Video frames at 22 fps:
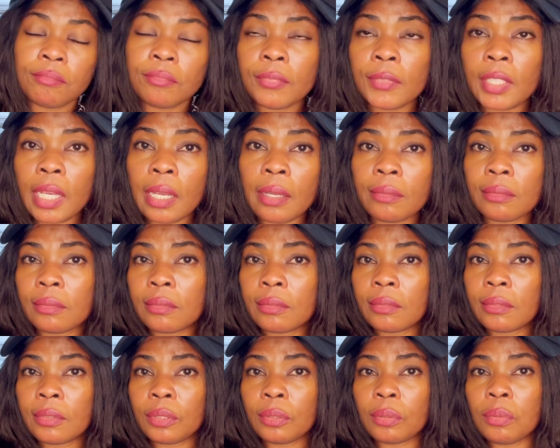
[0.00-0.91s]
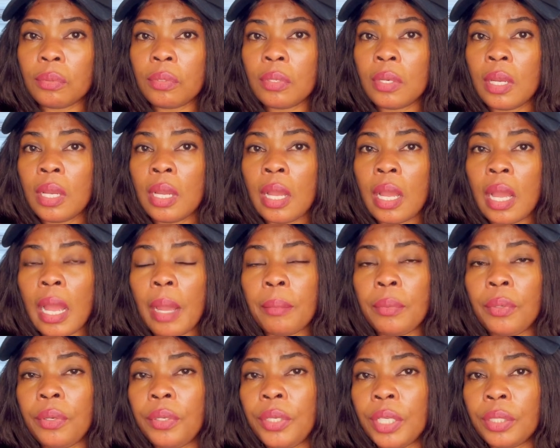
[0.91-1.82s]
Yeah, so
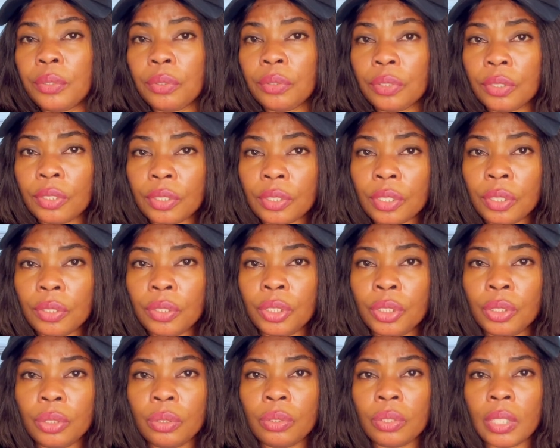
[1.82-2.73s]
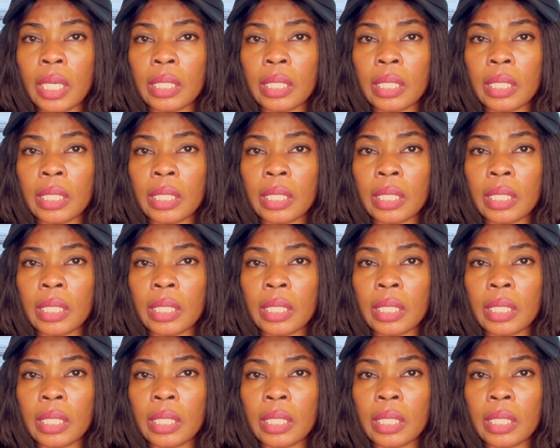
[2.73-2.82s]
I'm not here to discourage you.